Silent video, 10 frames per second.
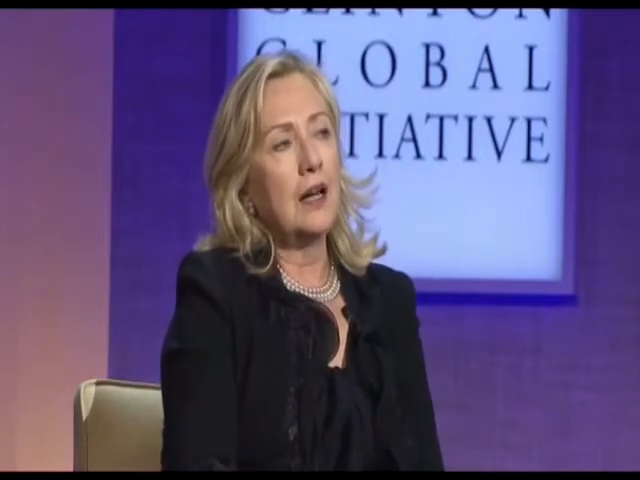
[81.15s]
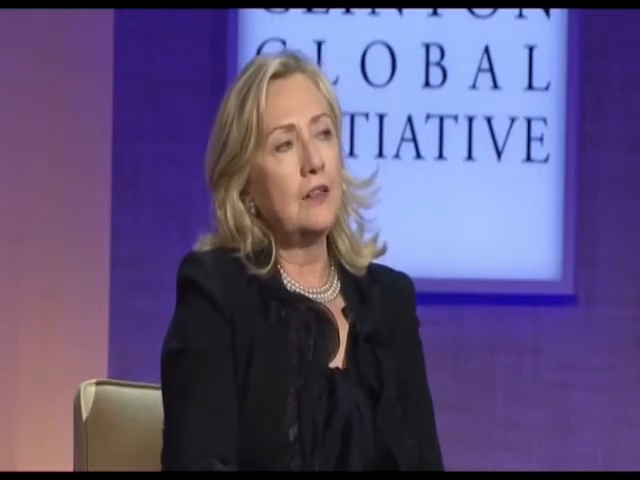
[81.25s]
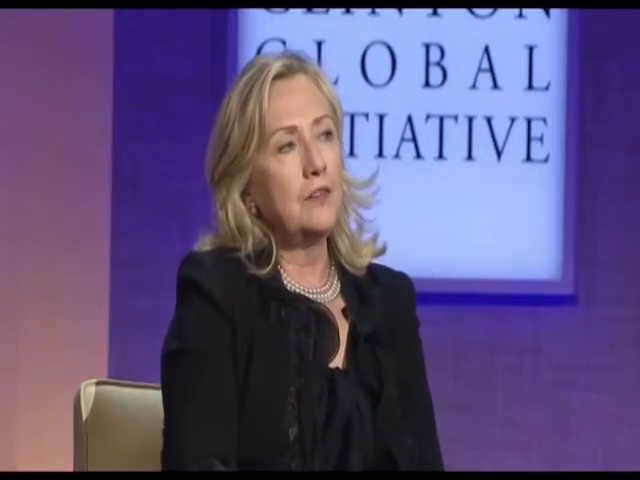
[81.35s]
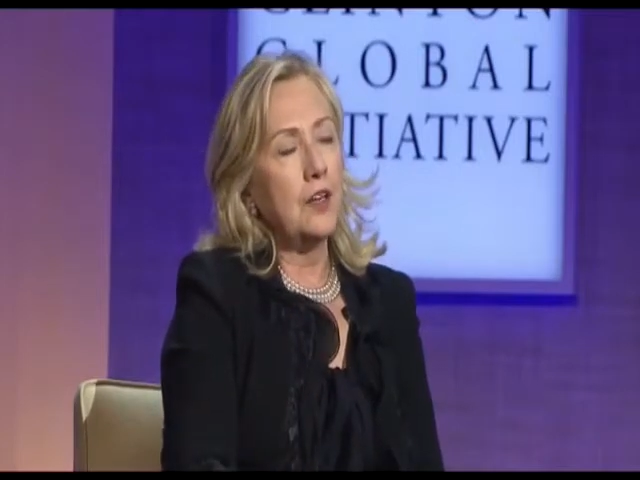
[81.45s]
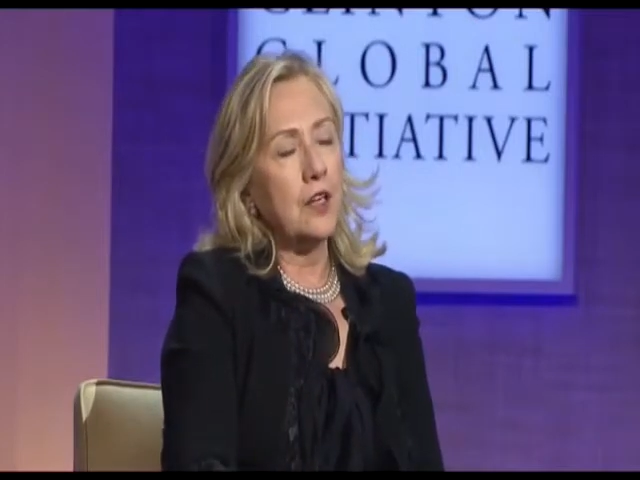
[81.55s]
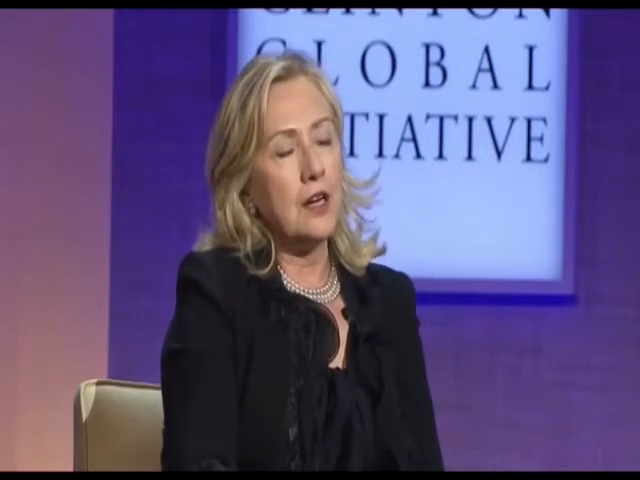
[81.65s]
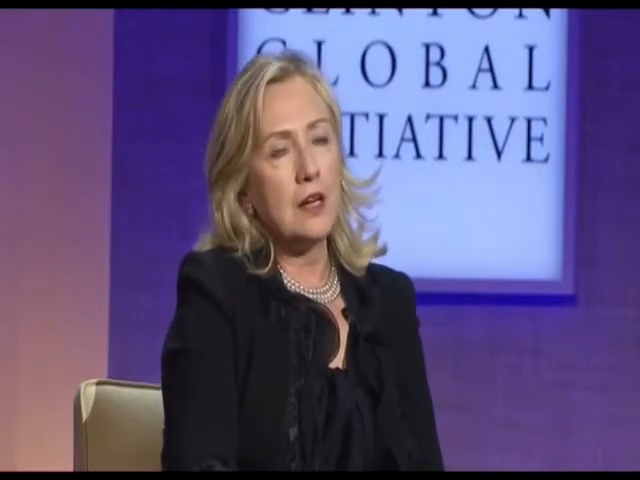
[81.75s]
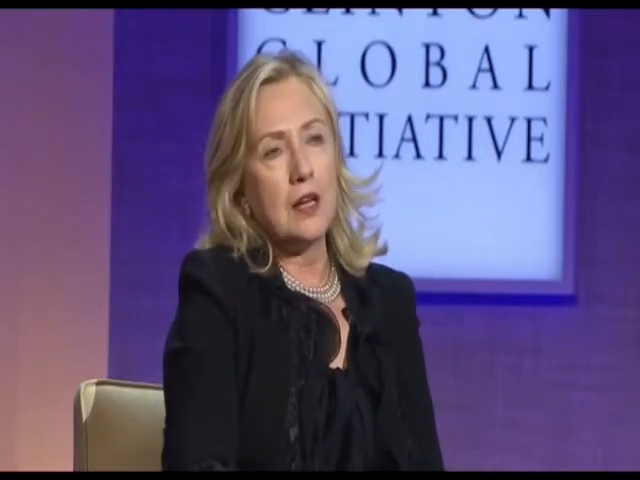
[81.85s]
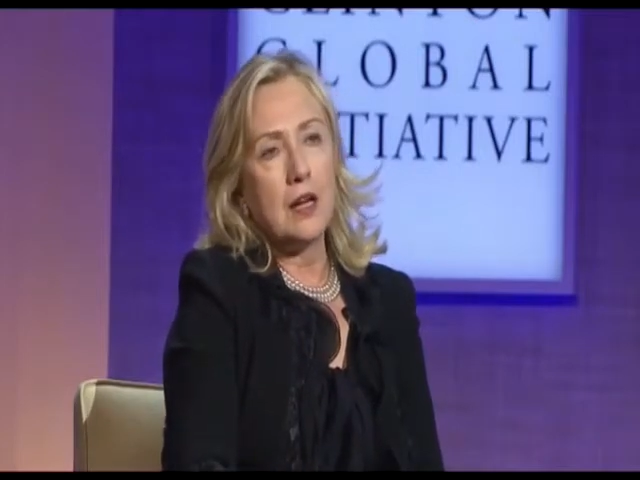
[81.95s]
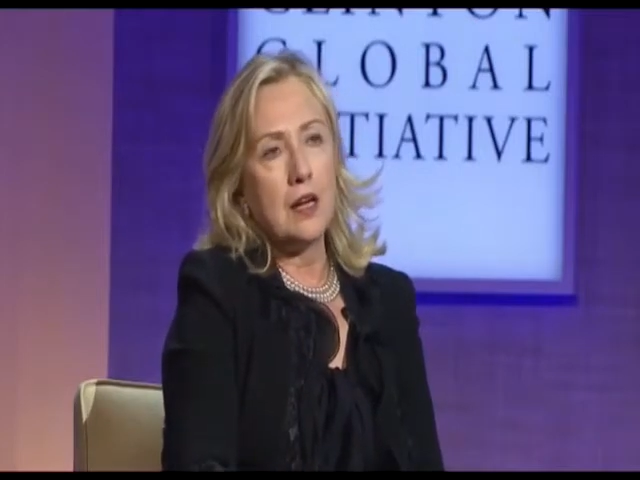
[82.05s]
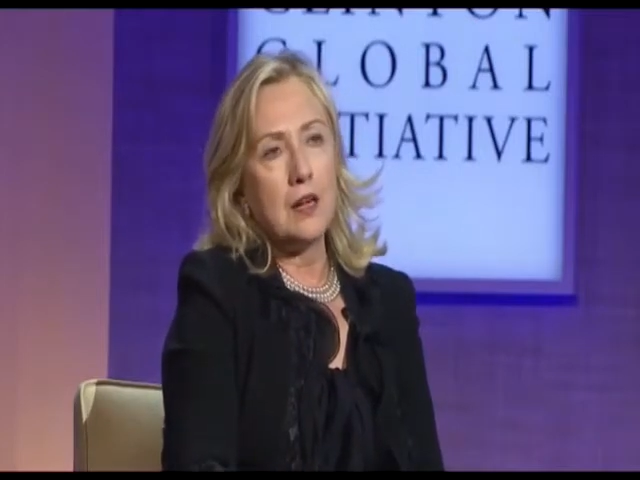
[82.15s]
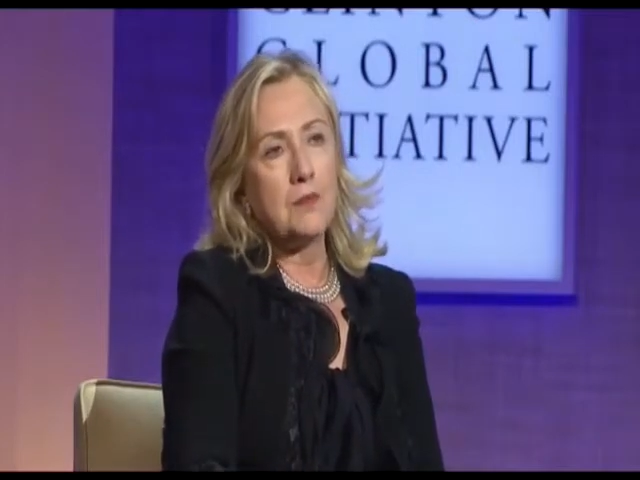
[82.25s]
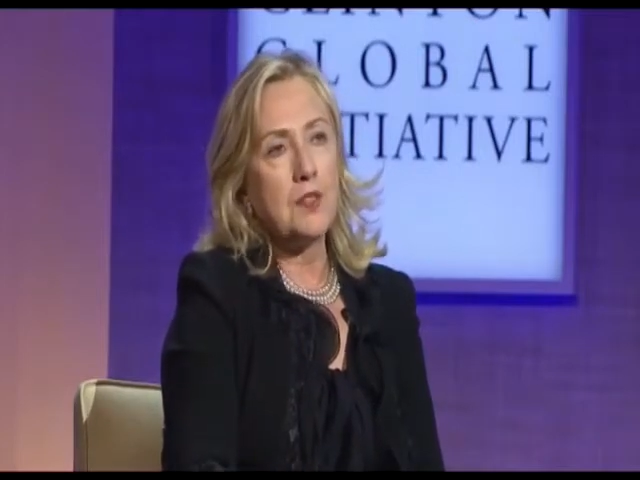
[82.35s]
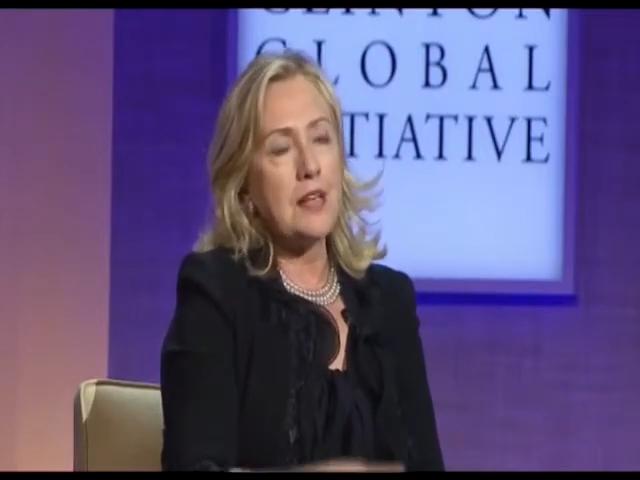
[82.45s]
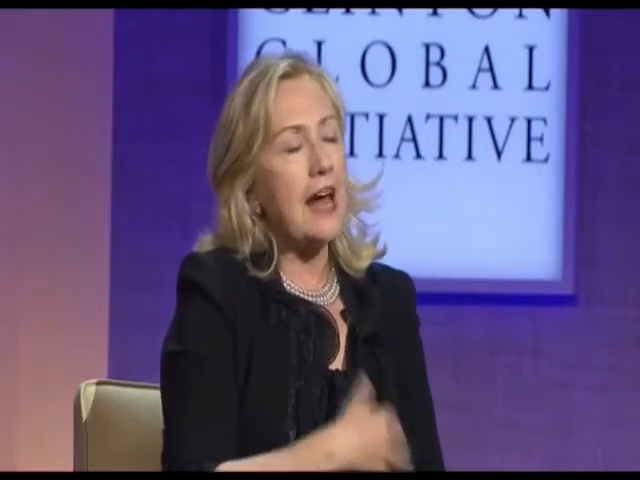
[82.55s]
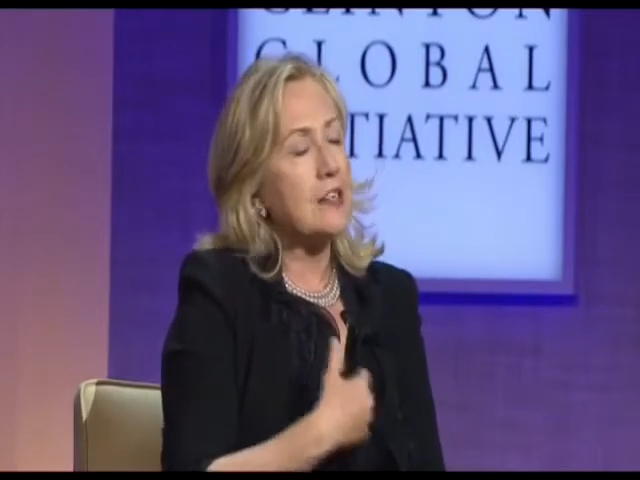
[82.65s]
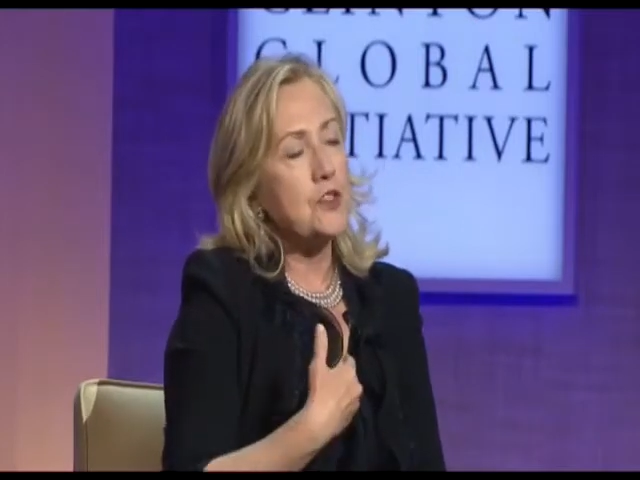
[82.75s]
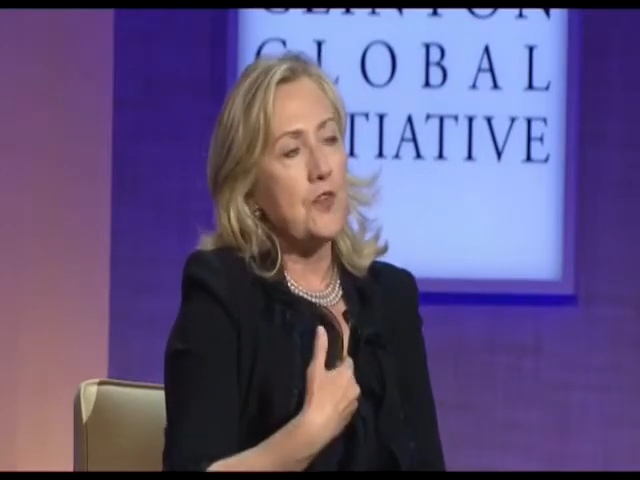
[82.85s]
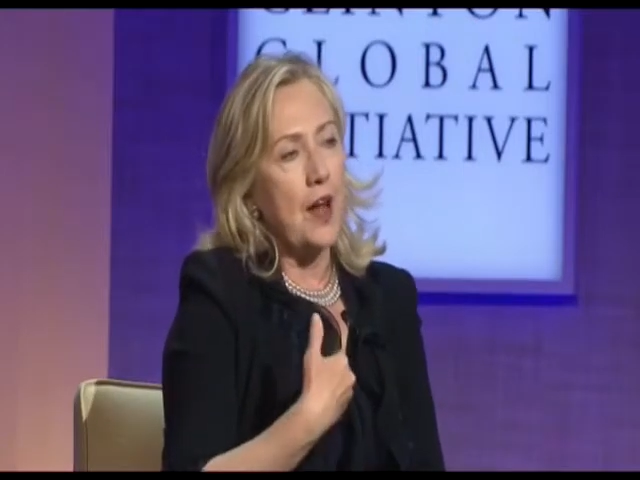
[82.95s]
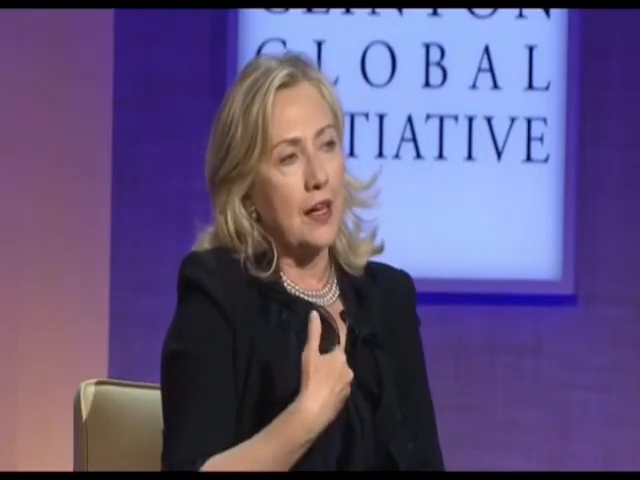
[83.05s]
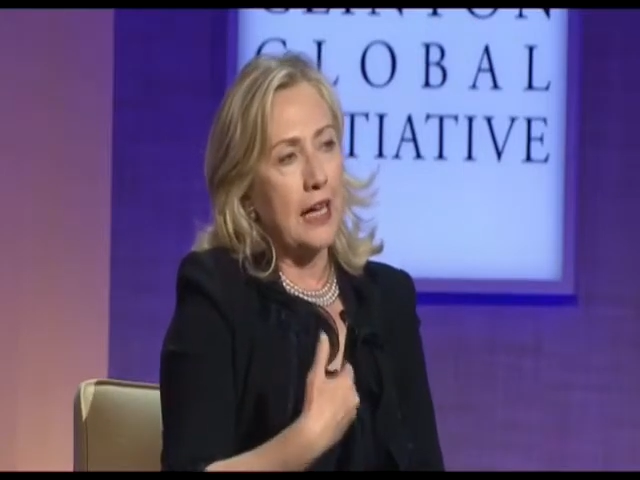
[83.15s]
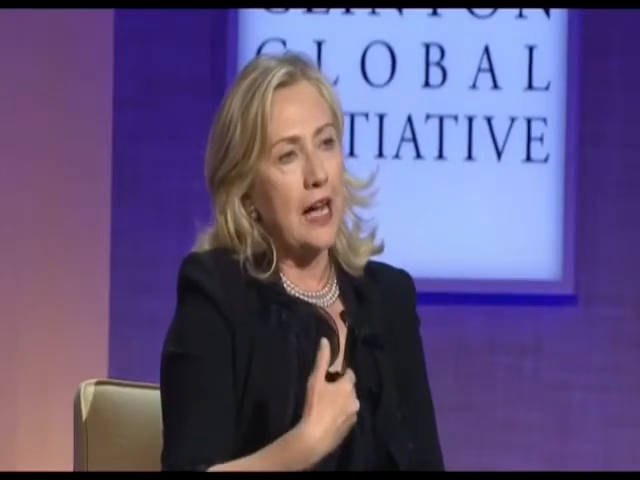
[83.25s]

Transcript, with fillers: and very uh, satisfying